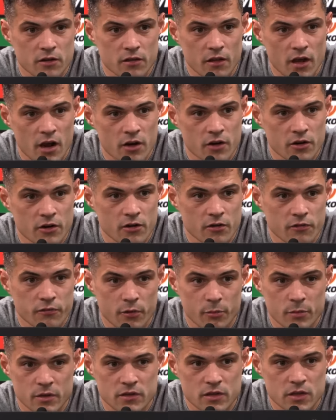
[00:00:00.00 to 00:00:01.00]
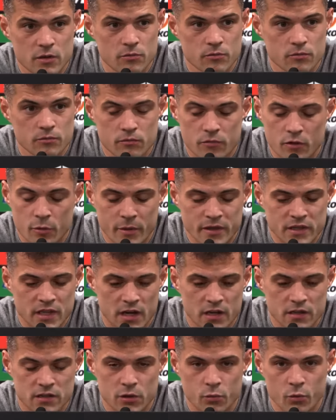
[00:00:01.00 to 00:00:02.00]
the hunger from a team, the
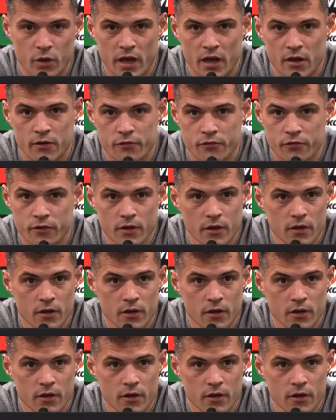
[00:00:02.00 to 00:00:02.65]
mentality we have,